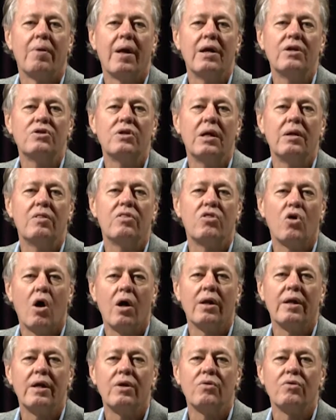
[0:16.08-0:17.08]
Chain
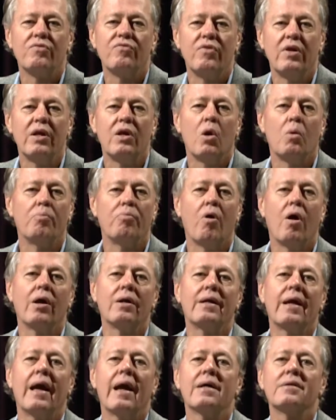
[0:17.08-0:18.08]
Thought Leaders video
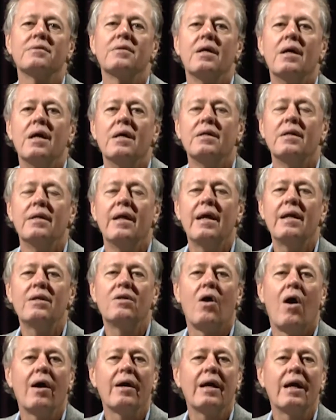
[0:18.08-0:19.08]
broadcasts. Today,
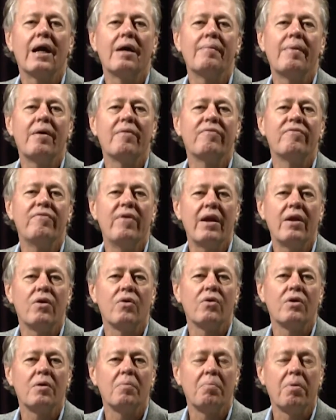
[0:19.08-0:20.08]
talking about vendor
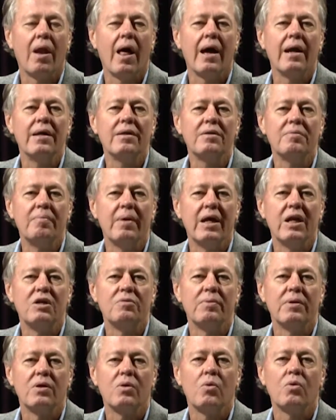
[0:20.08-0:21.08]
compliance
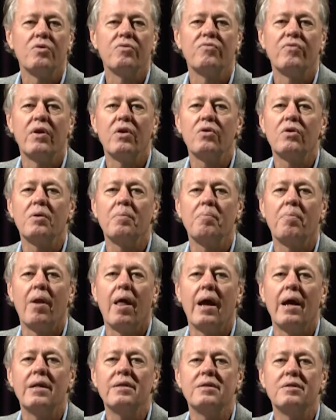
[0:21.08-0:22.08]
management. Of course, vendor
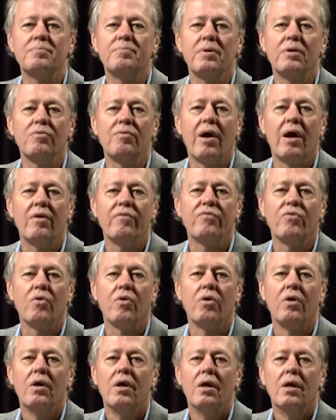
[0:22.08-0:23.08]
compliance has been around
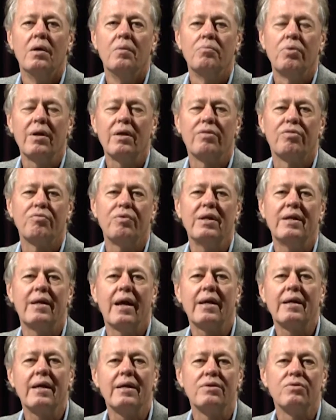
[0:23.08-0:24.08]
for probably 3
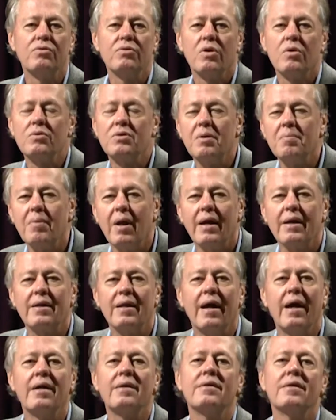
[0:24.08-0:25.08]
decades or so, something like
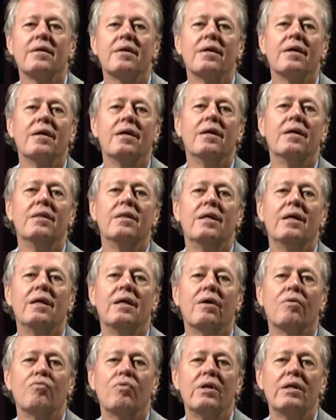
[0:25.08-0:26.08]
that, in the
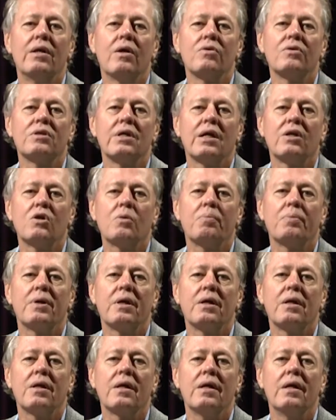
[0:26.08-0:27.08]
retail sector,
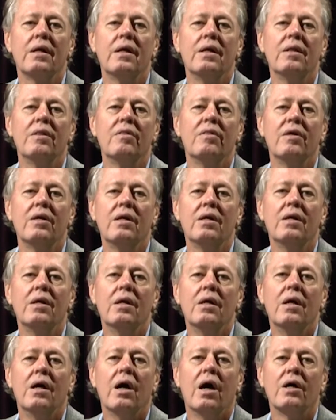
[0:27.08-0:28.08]
particularly in the
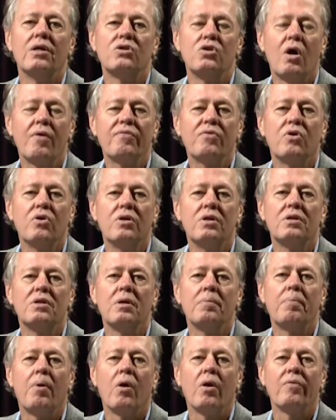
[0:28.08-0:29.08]
soft goods
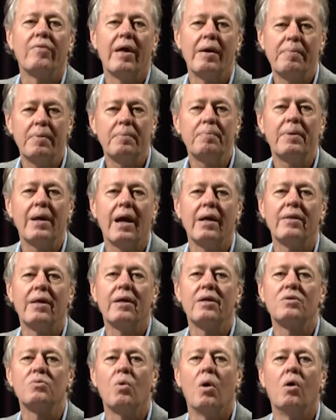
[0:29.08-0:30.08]
part of that, but beyond that
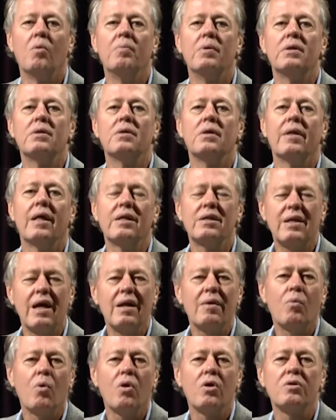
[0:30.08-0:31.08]
as well. But that's kind
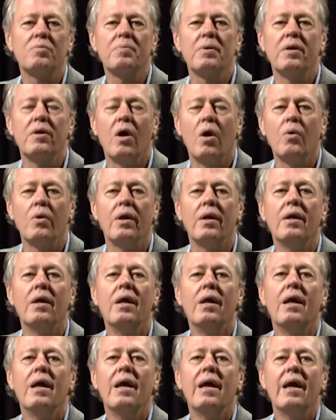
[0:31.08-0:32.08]
of where it's been noted.
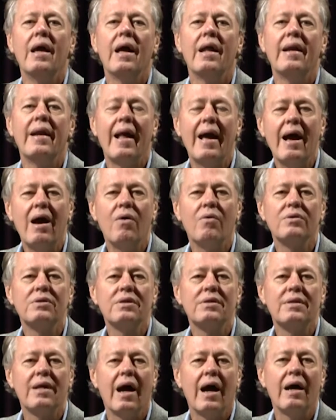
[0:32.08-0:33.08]
And now is
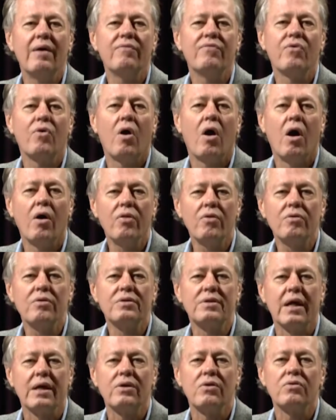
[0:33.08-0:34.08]
it time for other
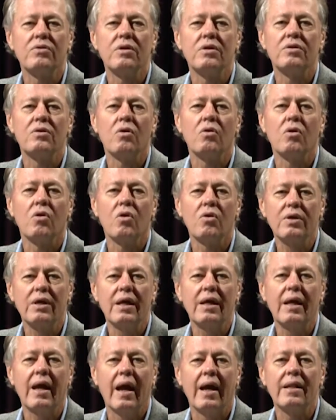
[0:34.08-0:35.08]
sectors to start
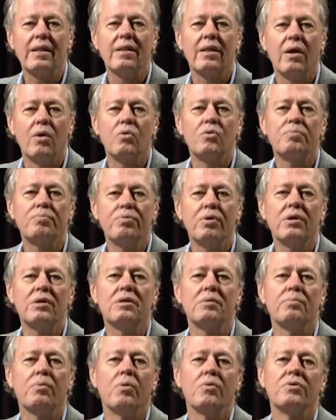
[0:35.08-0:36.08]
looking at those
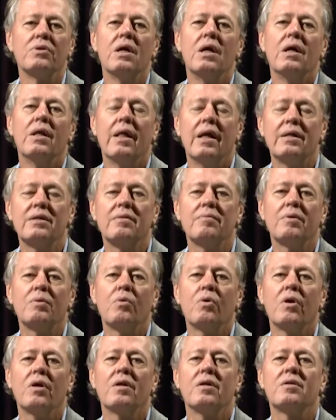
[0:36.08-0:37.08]
principles? That's something
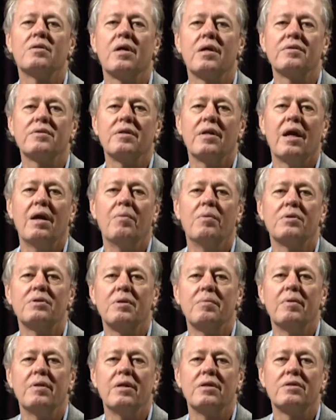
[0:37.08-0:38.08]
we're going to discuss today with
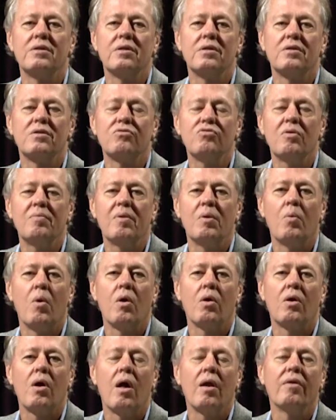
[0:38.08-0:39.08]
somebody that's extremely well
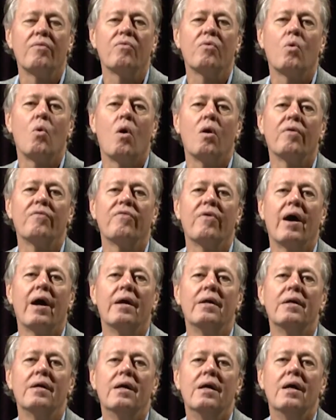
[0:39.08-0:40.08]

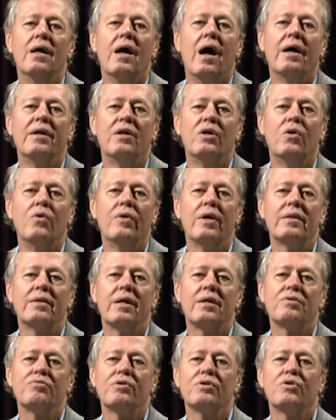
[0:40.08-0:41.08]
qualified to do that.
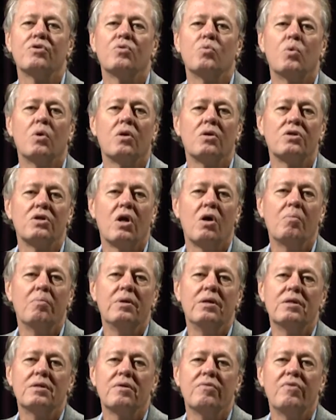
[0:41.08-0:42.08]
That's Richard Wilhjelm.
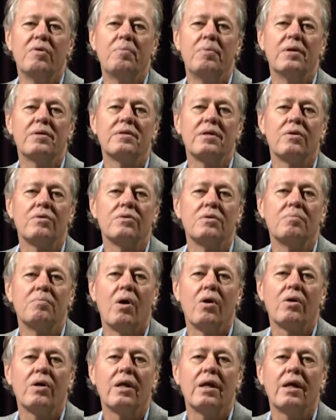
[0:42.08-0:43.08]
He's a VP of Sales and
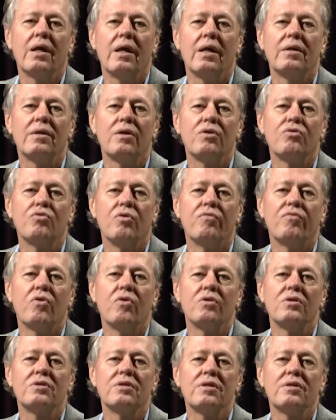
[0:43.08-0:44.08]
Marketing at
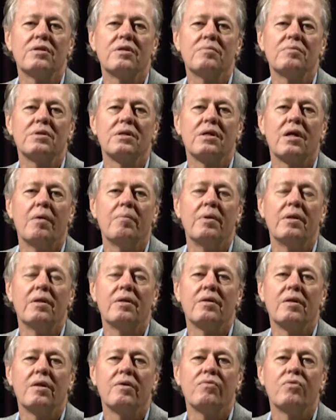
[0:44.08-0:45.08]
Traverse Systems, a company that
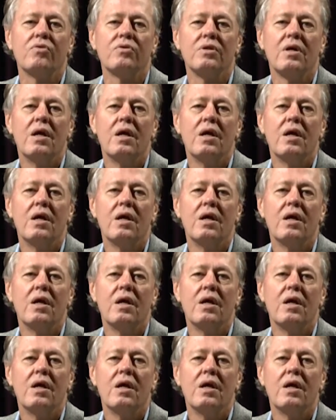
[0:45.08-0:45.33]
delivers